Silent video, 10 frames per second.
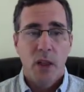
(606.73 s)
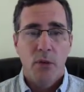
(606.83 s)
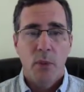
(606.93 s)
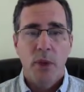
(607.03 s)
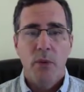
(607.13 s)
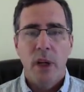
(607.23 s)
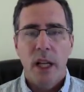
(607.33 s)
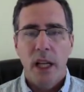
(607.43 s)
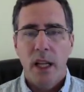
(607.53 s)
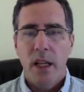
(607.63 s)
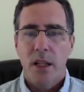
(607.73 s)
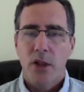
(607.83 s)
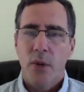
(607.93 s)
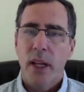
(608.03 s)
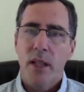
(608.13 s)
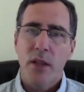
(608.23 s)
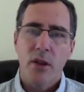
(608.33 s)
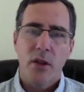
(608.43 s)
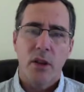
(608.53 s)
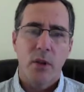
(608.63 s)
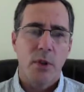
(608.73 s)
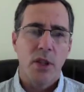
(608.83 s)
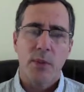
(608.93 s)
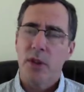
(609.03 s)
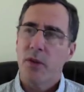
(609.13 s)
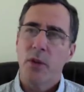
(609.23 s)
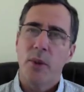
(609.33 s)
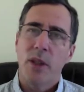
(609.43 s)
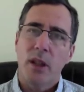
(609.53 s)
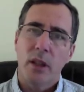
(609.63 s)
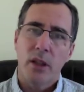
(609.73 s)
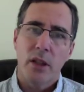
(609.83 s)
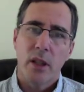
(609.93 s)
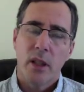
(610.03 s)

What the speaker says: We'll be reading his treatise concerning the principles of human knowledge,